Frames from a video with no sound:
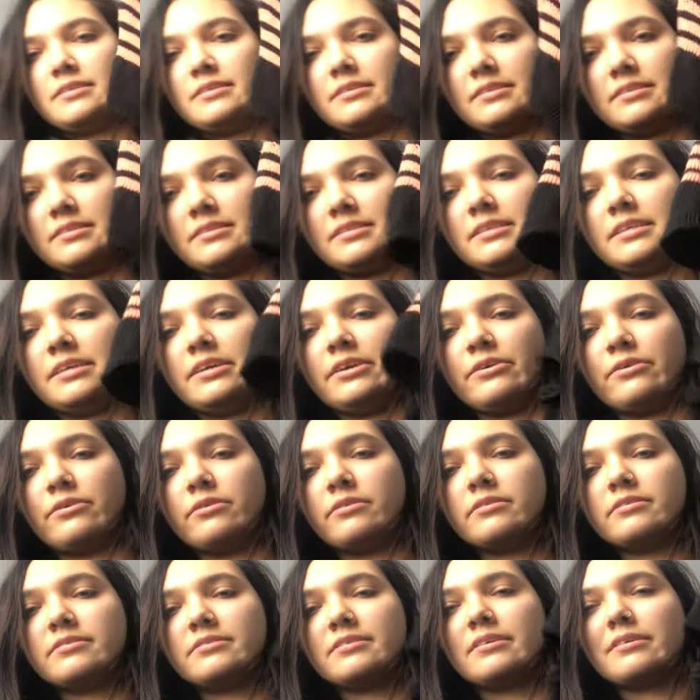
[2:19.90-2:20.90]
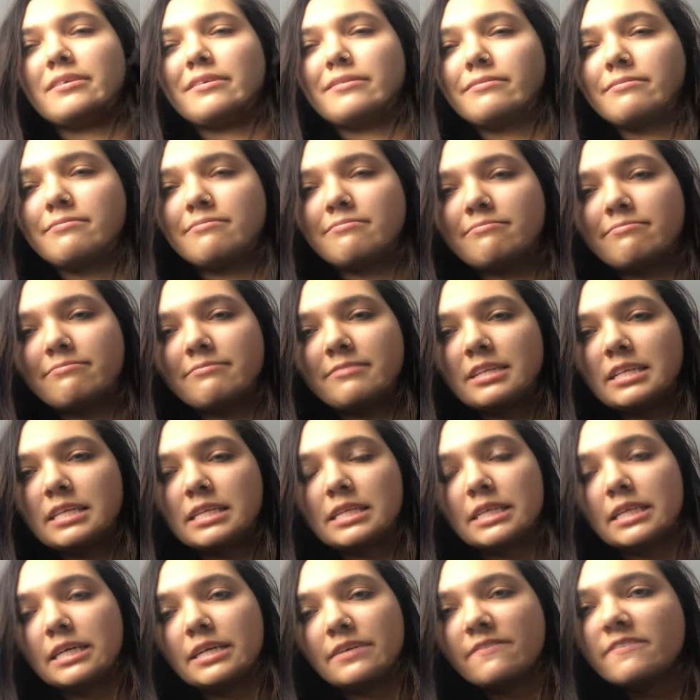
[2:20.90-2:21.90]
it's here. It's like a
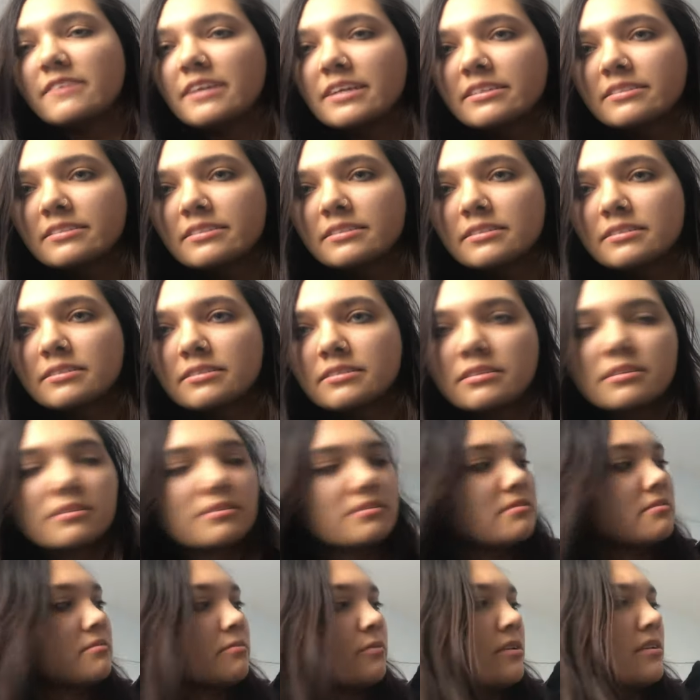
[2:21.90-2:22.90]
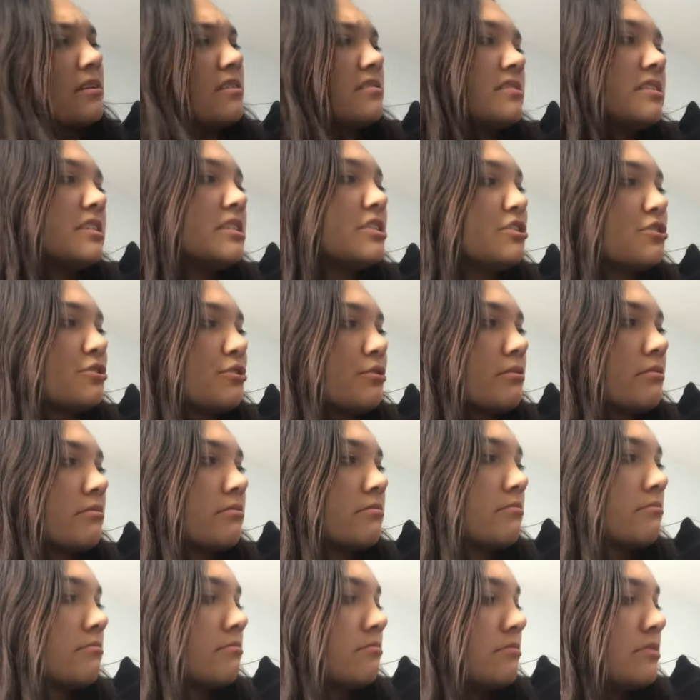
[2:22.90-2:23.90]
sleeveless full t-shirt,
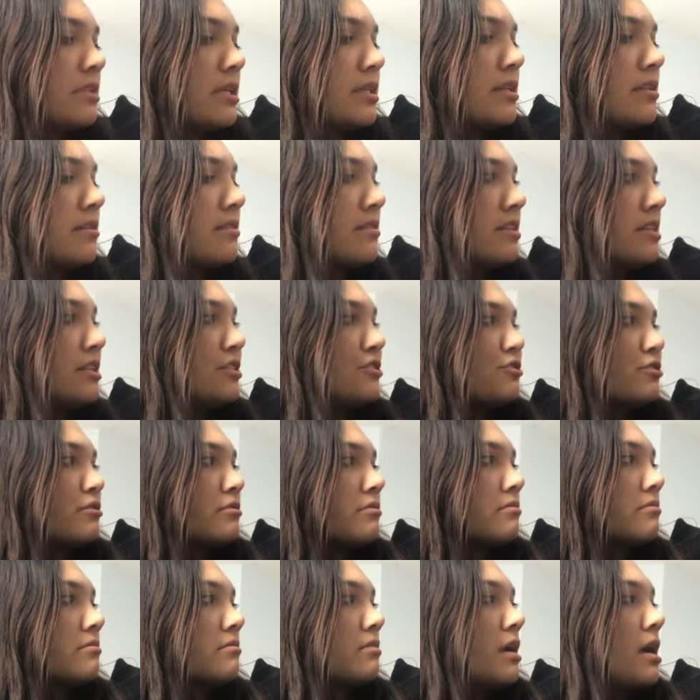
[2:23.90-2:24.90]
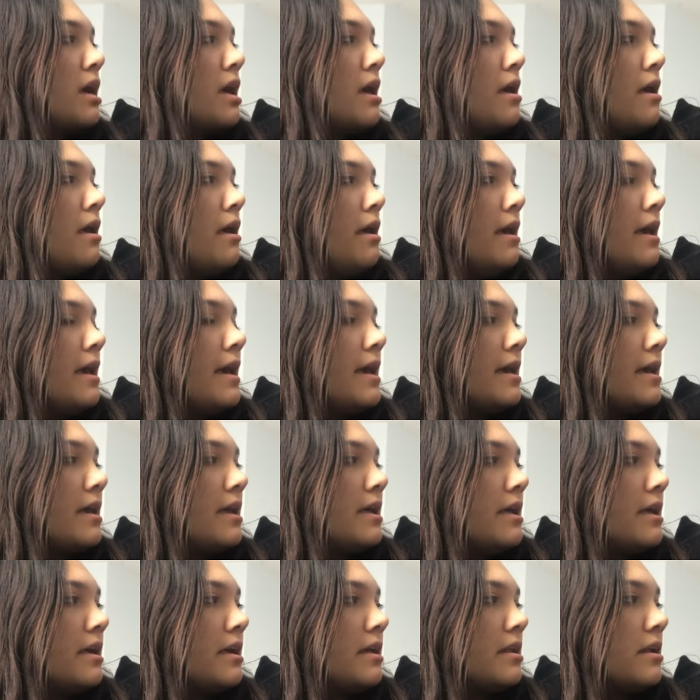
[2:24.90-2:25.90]
knitting t-shirt.
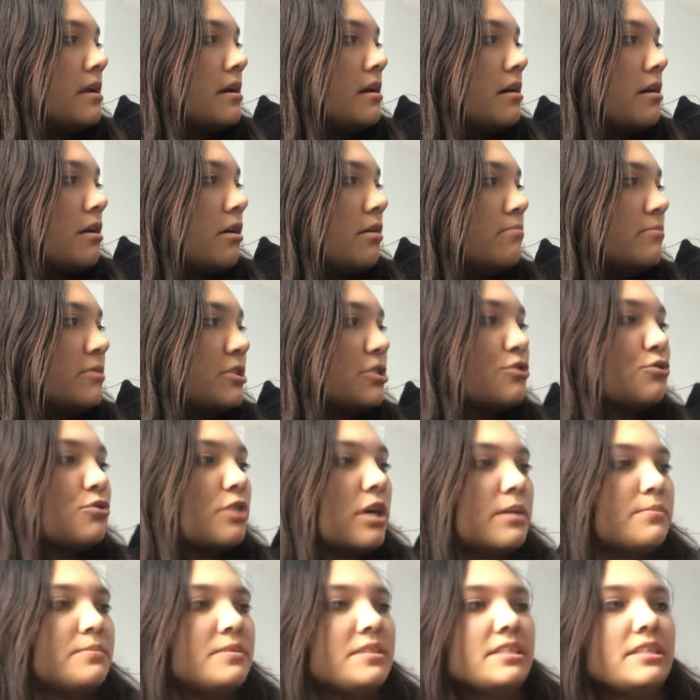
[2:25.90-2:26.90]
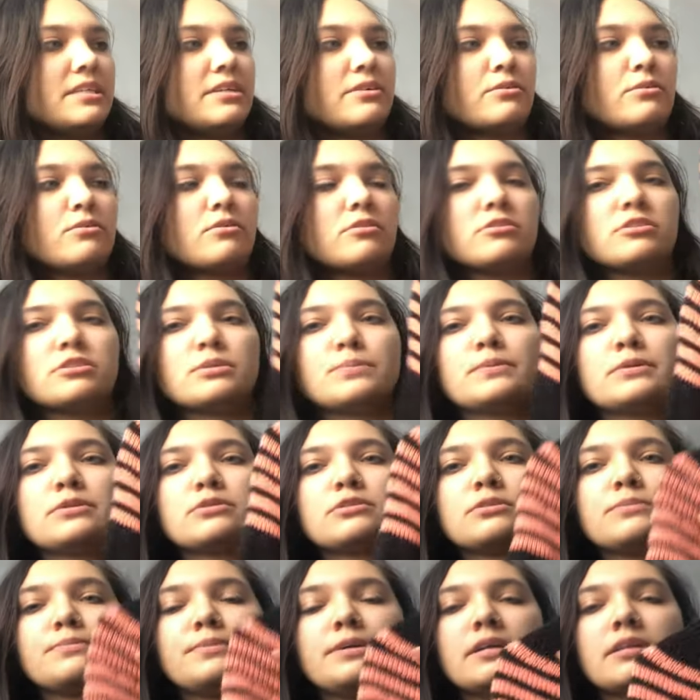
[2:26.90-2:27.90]
And the stripes here are supposed
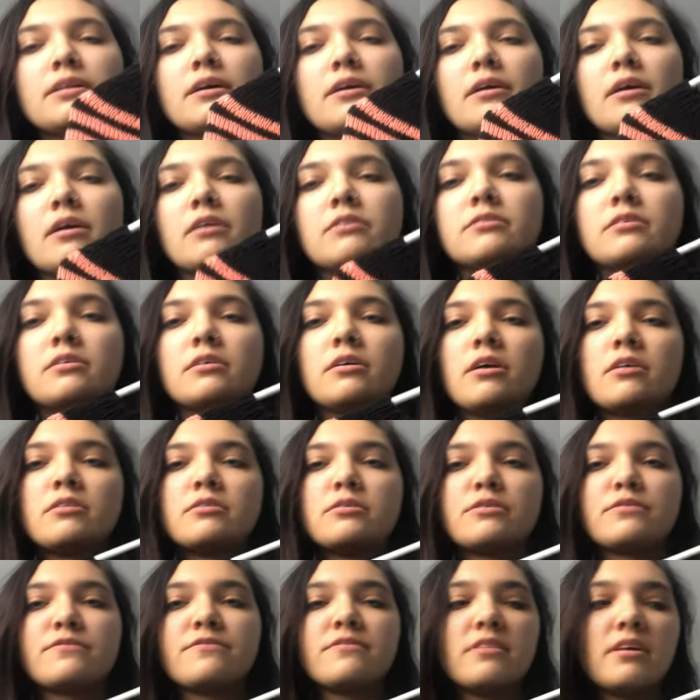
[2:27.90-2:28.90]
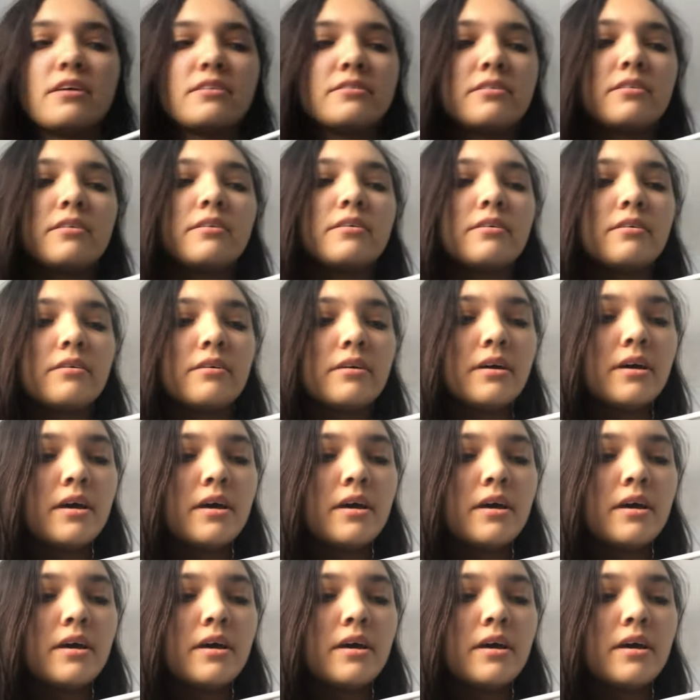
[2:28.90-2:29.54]
to be like all the curves, like the